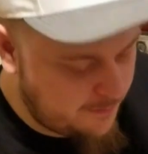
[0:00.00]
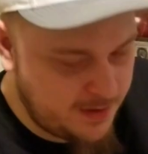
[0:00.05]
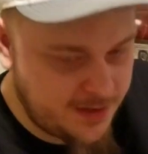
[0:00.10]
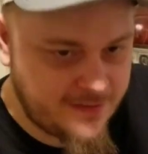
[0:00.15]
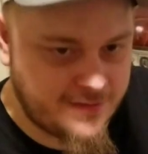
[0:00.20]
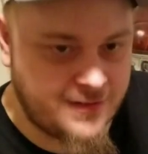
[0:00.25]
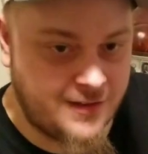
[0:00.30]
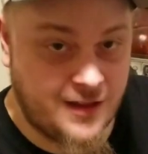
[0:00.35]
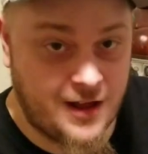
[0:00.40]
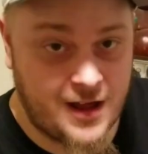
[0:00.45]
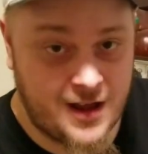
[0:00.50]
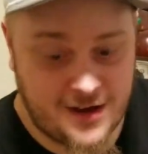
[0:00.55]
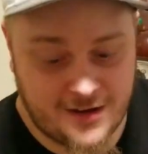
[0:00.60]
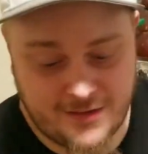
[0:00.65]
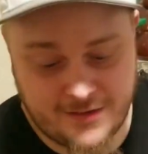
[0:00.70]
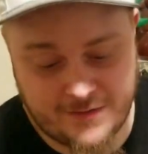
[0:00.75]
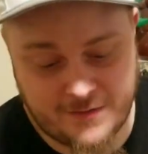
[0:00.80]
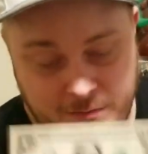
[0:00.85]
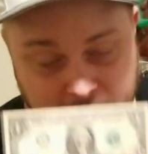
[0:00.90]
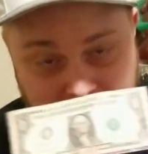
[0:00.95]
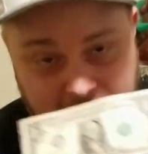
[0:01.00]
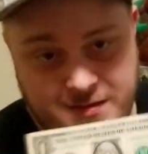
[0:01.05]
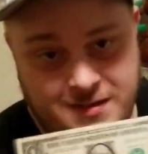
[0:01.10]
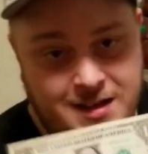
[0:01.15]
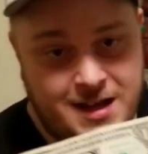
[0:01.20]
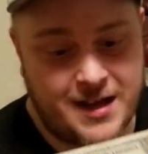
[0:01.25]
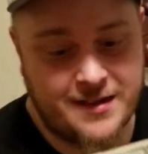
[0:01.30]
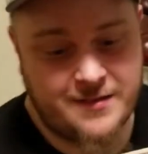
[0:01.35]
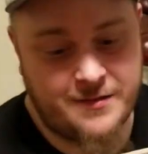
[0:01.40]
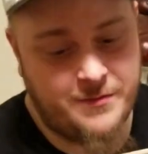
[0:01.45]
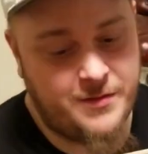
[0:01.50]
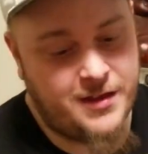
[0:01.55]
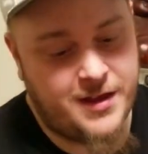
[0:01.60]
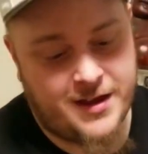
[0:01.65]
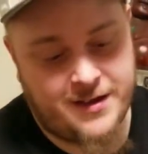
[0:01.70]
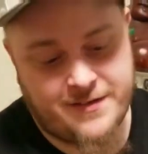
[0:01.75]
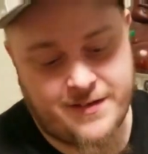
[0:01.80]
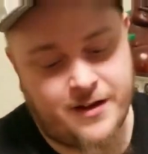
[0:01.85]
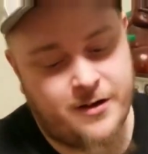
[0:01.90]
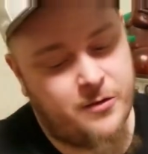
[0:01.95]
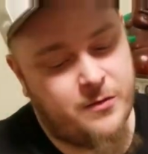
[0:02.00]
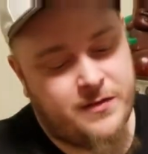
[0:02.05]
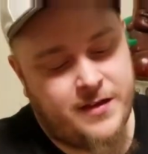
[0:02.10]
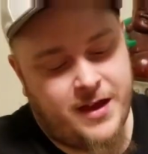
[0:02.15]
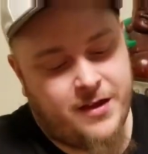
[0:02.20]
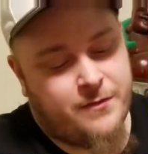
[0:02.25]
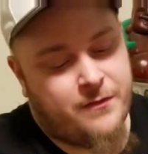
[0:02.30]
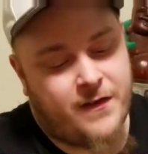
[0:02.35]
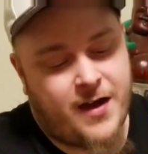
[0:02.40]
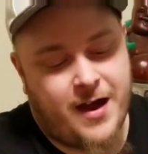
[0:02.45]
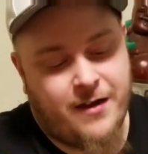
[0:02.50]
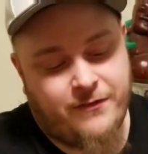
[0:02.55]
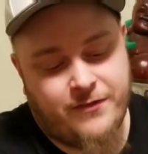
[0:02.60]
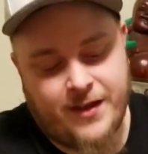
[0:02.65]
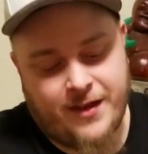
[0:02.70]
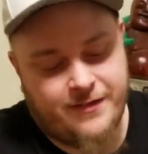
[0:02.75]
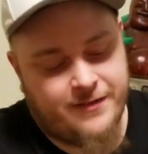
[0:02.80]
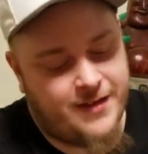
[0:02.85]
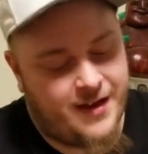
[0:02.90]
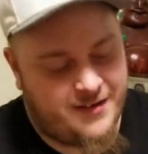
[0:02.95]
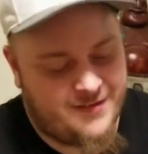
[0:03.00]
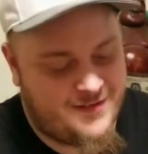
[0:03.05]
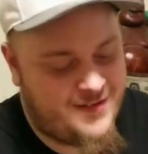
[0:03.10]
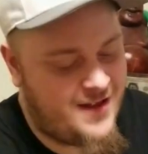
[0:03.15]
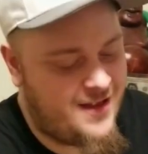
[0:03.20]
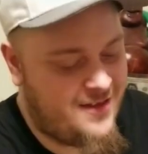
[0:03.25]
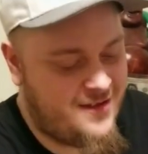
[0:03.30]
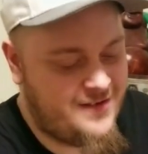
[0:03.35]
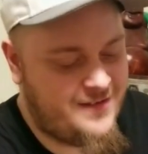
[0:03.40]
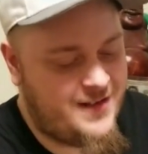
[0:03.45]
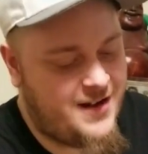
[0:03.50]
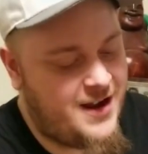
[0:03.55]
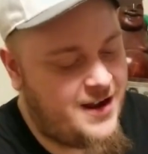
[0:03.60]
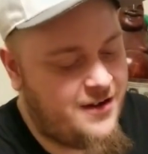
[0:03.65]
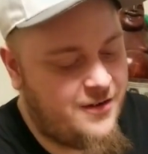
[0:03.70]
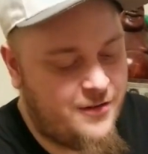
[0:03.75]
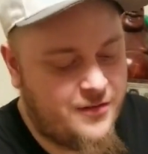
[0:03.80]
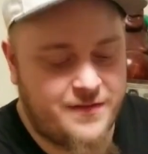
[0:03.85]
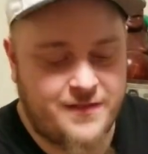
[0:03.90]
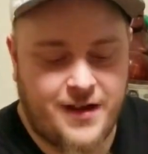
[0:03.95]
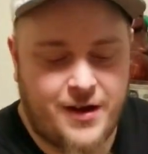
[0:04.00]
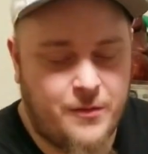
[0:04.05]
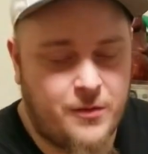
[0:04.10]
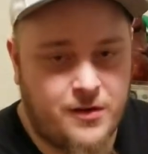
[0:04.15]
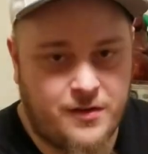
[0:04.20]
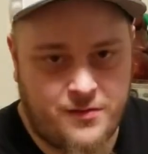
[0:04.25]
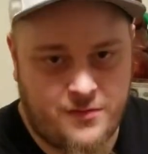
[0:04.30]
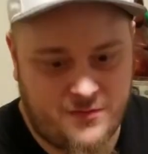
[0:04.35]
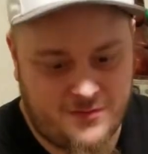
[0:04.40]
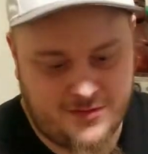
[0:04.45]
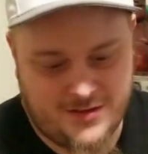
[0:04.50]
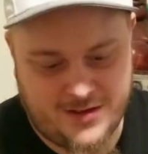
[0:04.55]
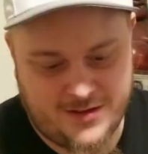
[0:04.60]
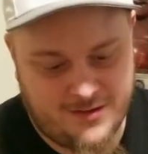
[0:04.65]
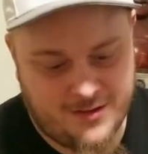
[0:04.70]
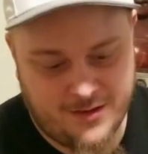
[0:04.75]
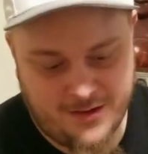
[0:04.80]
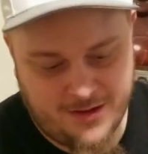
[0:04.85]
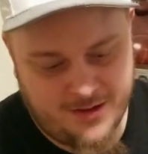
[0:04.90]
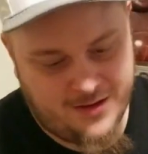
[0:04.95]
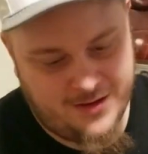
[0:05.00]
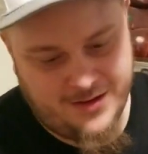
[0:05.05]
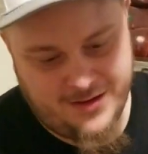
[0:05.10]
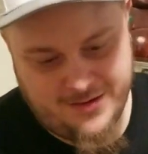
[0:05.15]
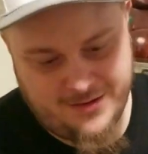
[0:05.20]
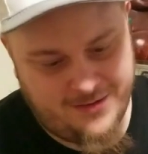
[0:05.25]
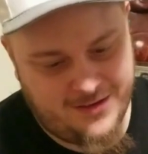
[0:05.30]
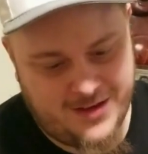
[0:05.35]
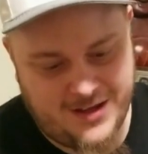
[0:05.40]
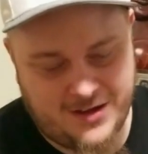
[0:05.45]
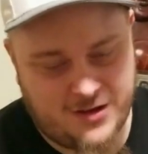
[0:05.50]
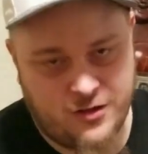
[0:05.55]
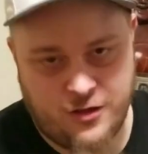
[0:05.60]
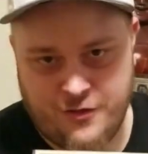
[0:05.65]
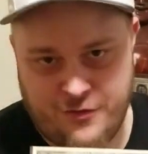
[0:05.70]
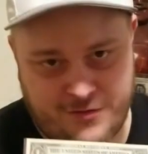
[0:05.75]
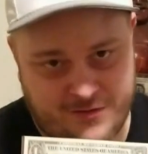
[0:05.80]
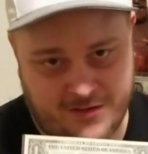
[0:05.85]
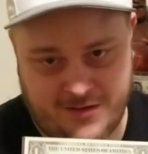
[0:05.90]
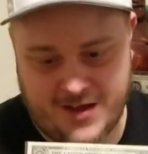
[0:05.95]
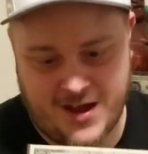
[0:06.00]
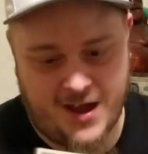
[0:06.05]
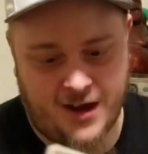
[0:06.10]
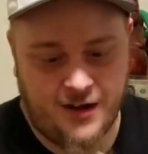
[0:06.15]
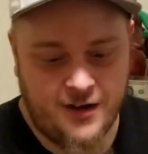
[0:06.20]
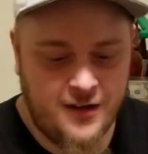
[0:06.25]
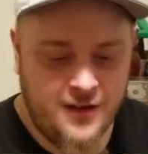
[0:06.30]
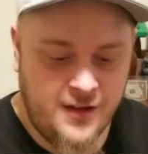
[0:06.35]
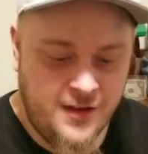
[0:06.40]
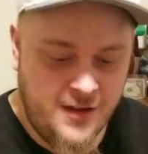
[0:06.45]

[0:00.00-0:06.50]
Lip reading: means a lot, and this means a lot to me. Like I said, it would take $5,000, $10,000, and I know it's not worth close to that.